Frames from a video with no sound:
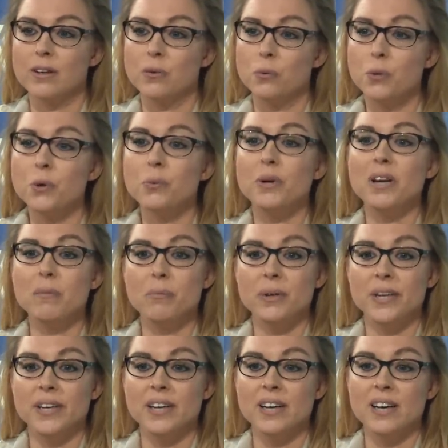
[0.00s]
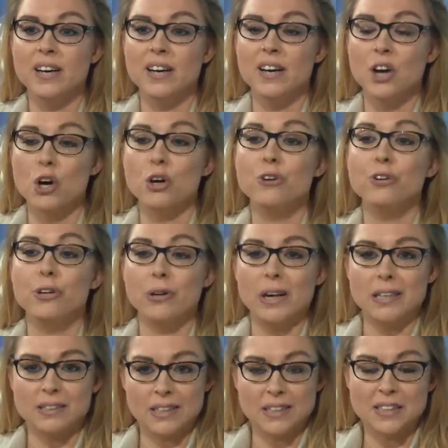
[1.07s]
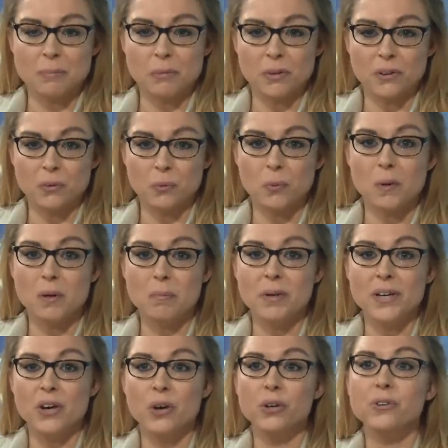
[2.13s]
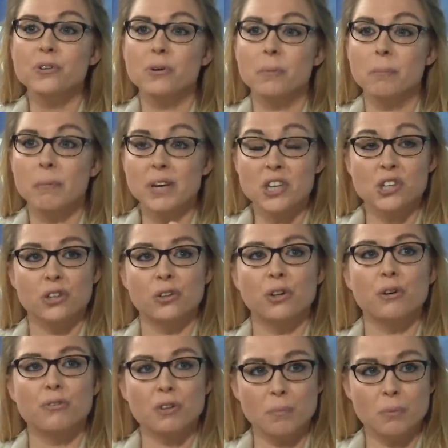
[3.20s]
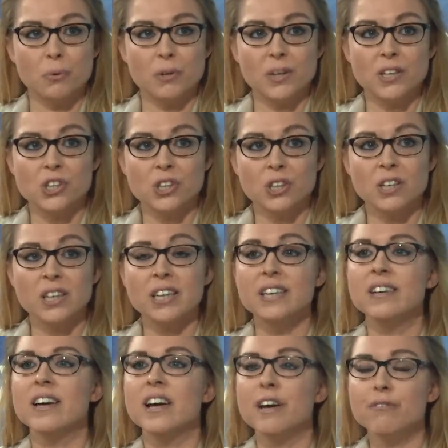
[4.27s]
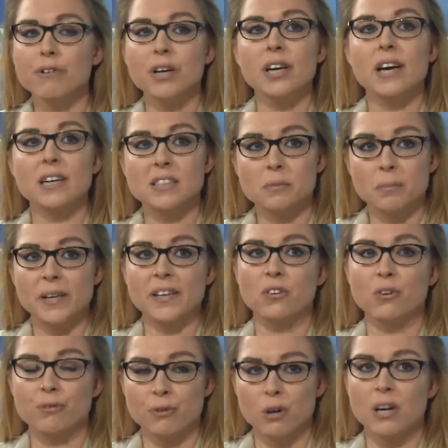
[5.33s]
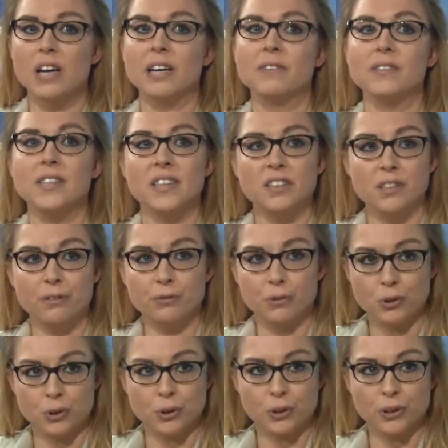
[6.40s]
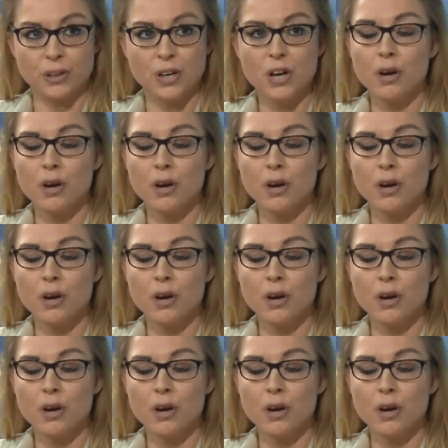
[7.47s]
we will be under assessment, we will be under measure of computation in every aspect of our lives in the future.